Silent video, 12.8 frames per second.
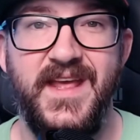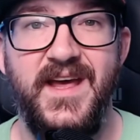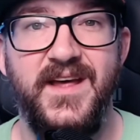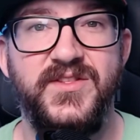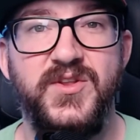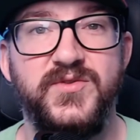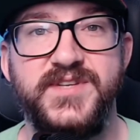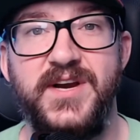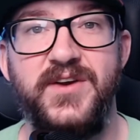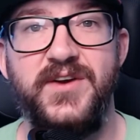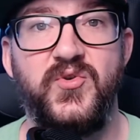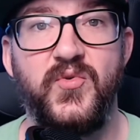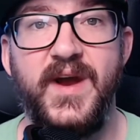Those
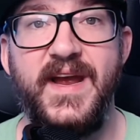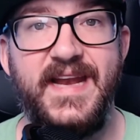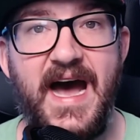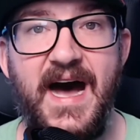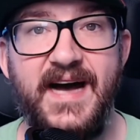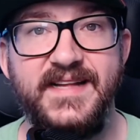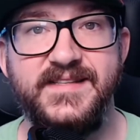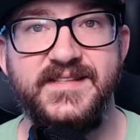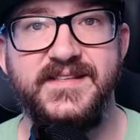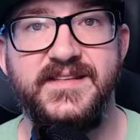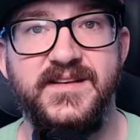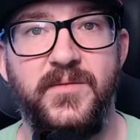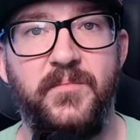aren't great
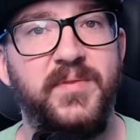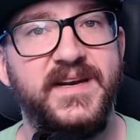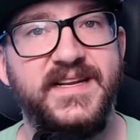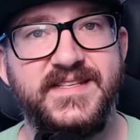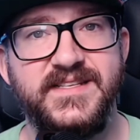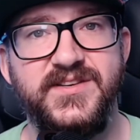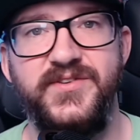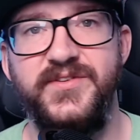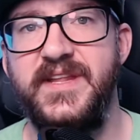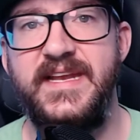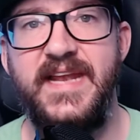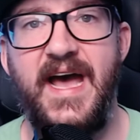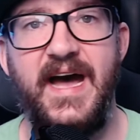odds, but it's
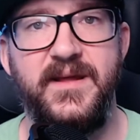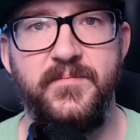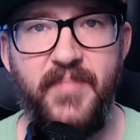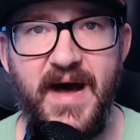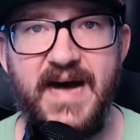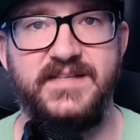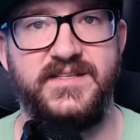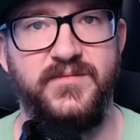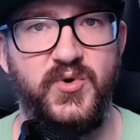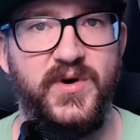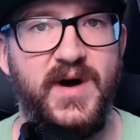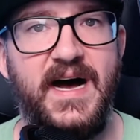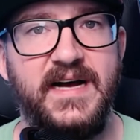certainly not
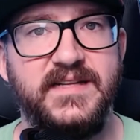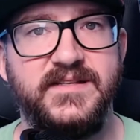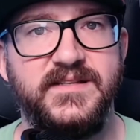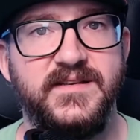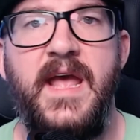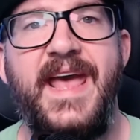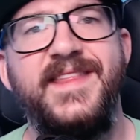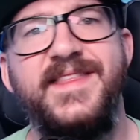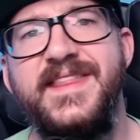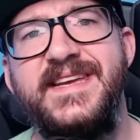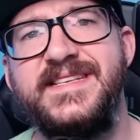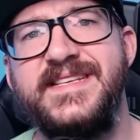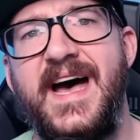impossible odds. And
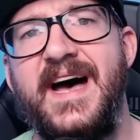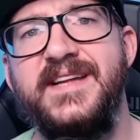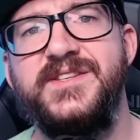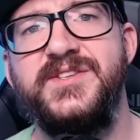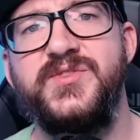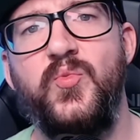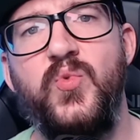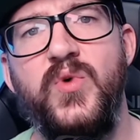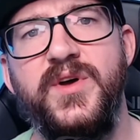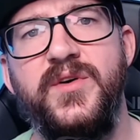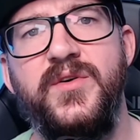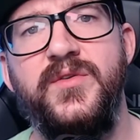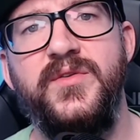these odds
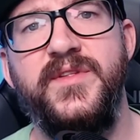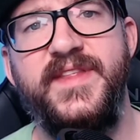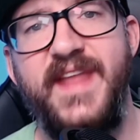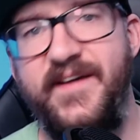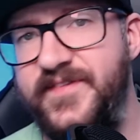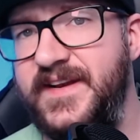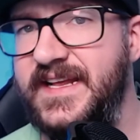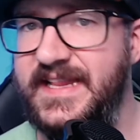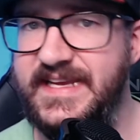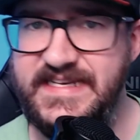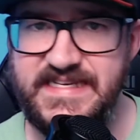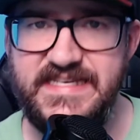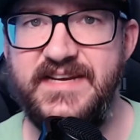will
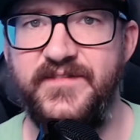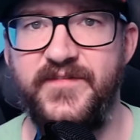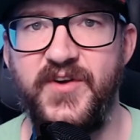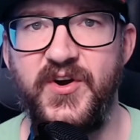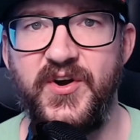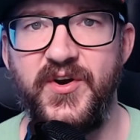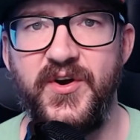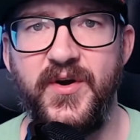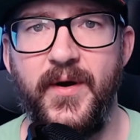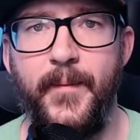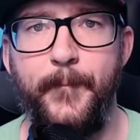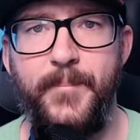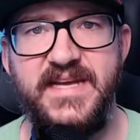definitely differ
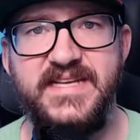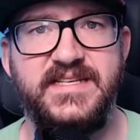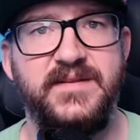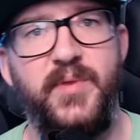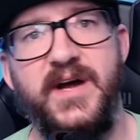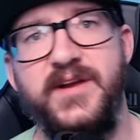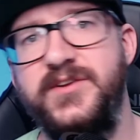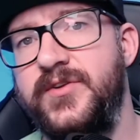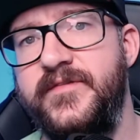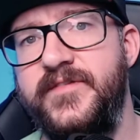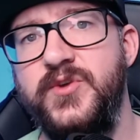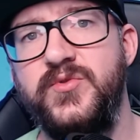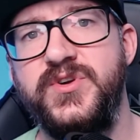based upon your
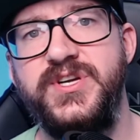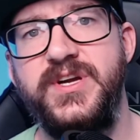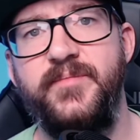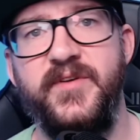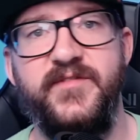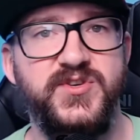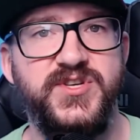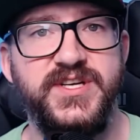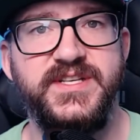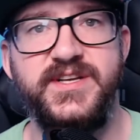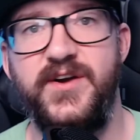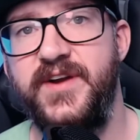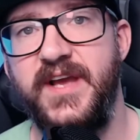viewership. If you're just
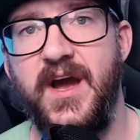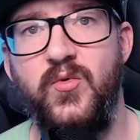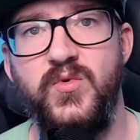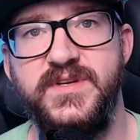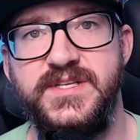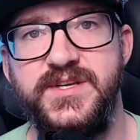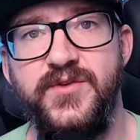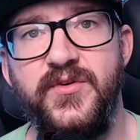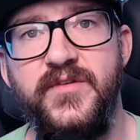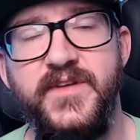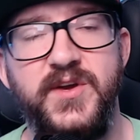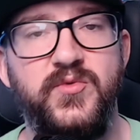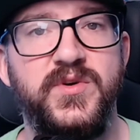starting out with 0
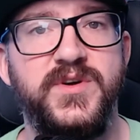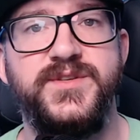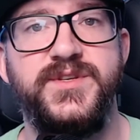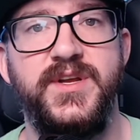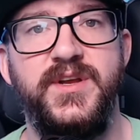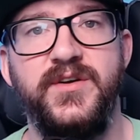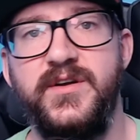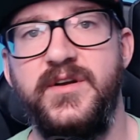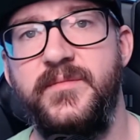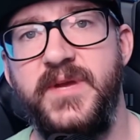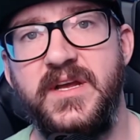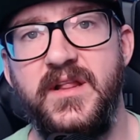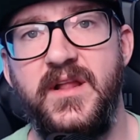viewers, you're going to
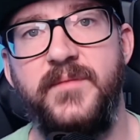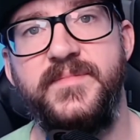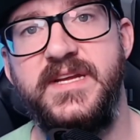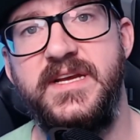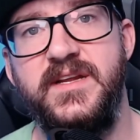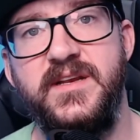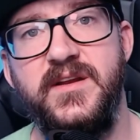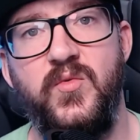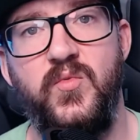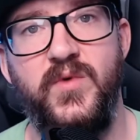be clumped in with